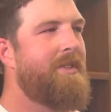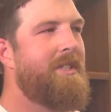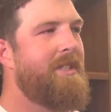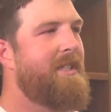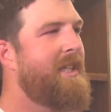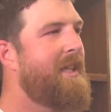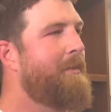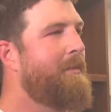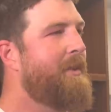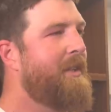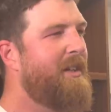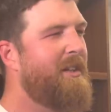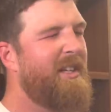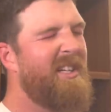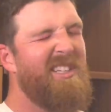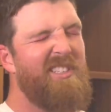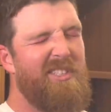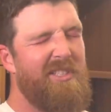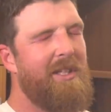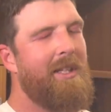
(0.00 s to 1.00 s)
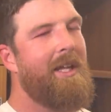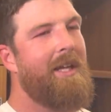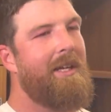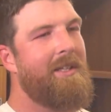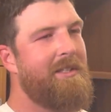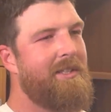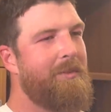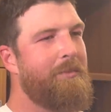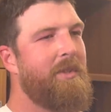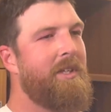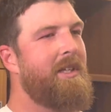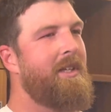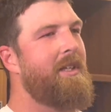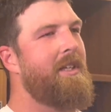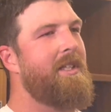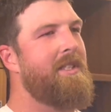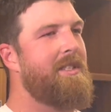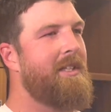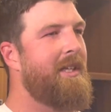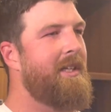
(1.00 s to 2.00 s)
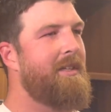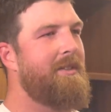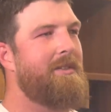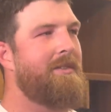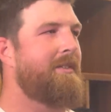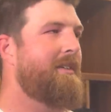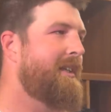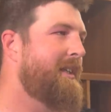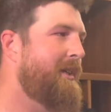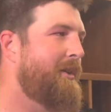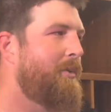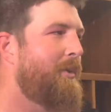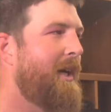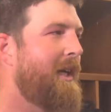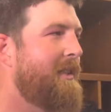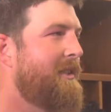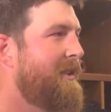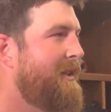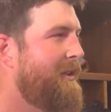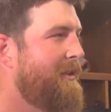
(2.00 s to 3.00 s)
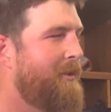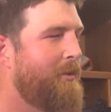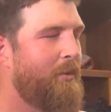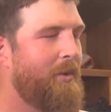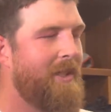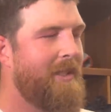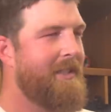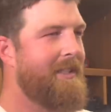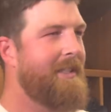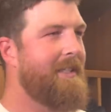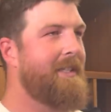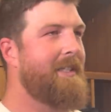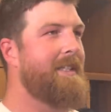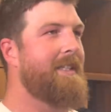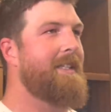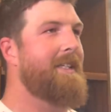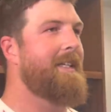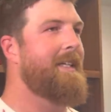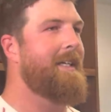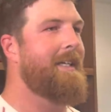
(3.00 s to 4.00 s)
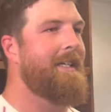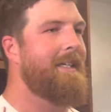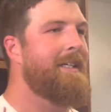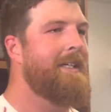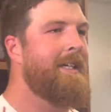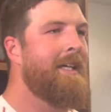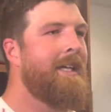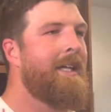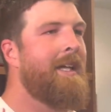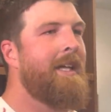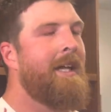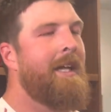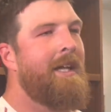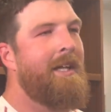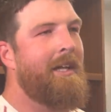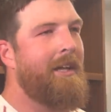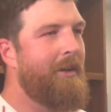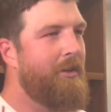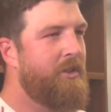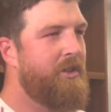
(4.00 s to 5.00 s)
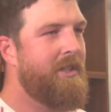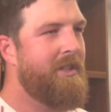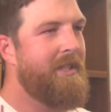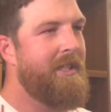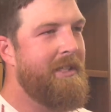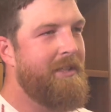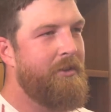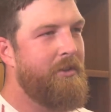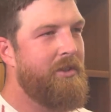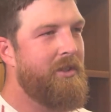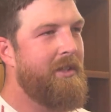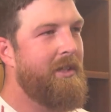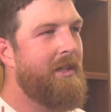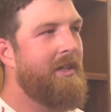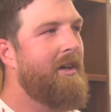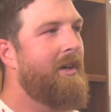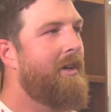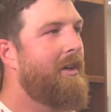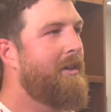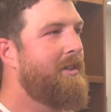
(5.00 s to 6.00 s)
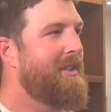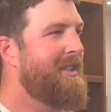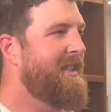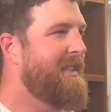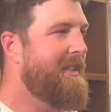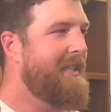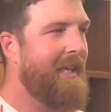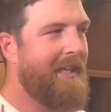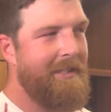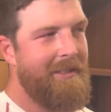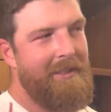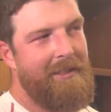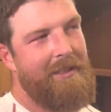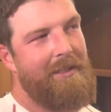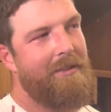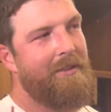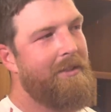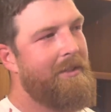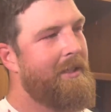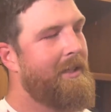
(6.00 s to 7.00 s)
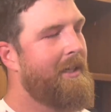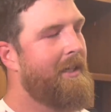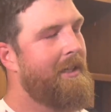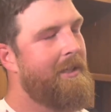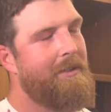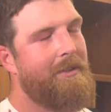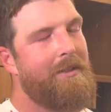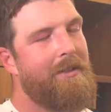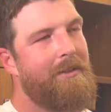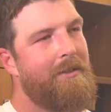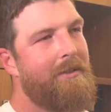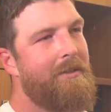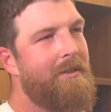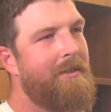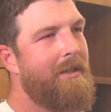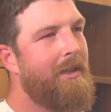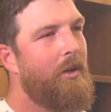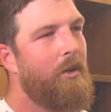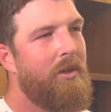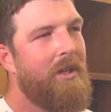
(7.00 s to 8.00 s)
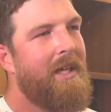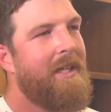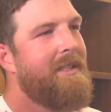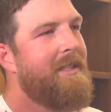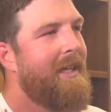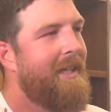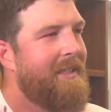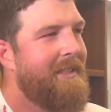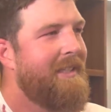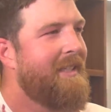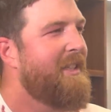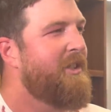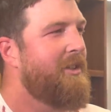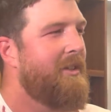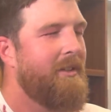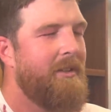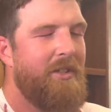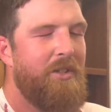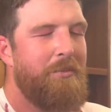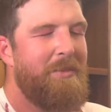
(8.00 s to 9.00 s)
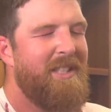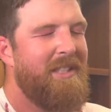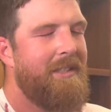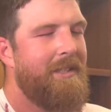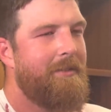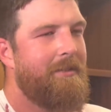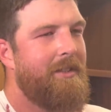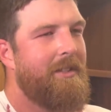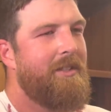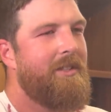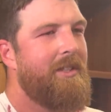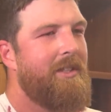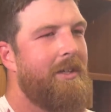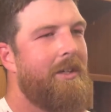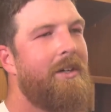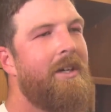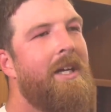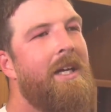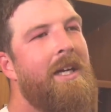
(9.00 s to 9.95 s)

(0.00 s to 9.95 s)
team, there, there's a lot of similarities, a lot of you know wide zone and whatnot. Uh, you know, just getting used to the calls and the technique. Uh, the O line techniques are a little bit different, so